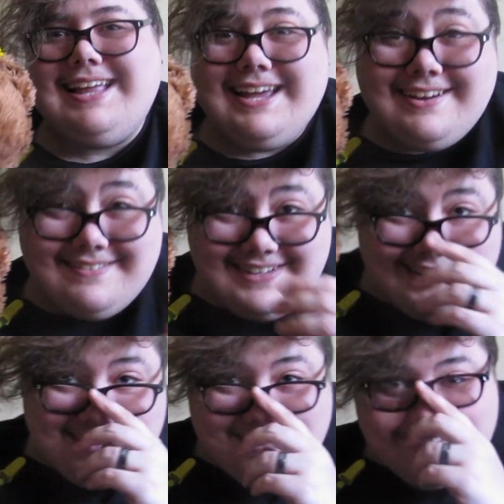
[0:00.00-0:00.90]
There we
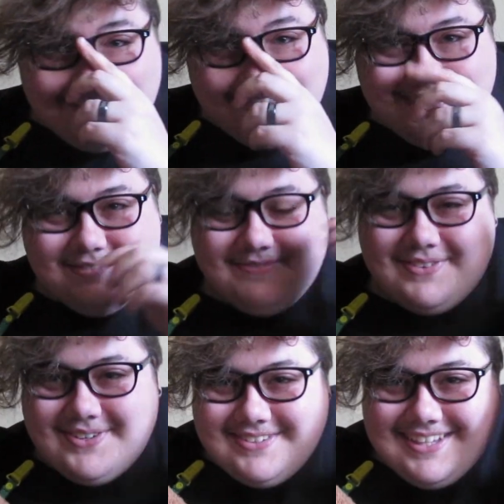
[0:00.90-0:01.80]
go, we
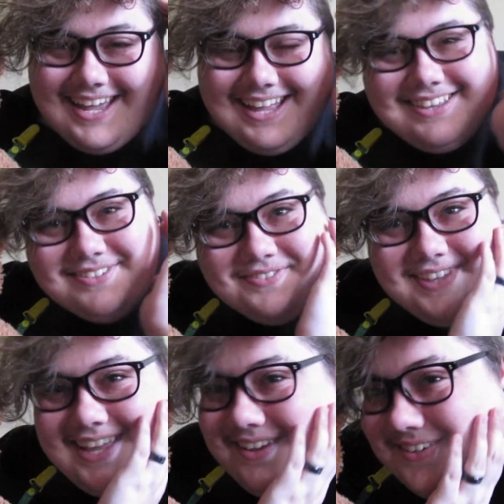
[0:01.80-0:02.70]
both got the
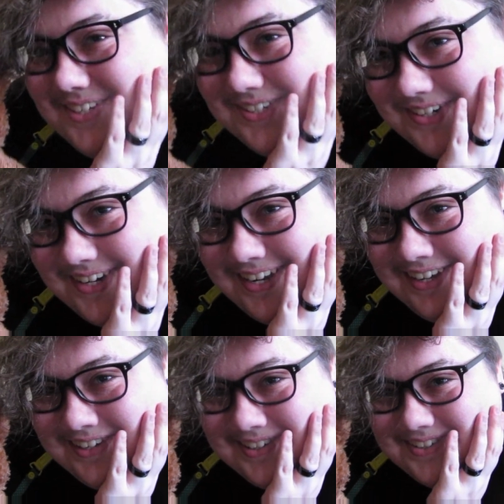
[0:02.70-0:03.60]
flower
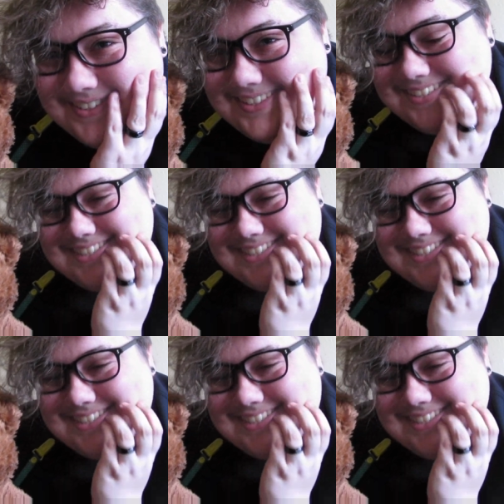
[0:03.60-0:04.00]
crowns.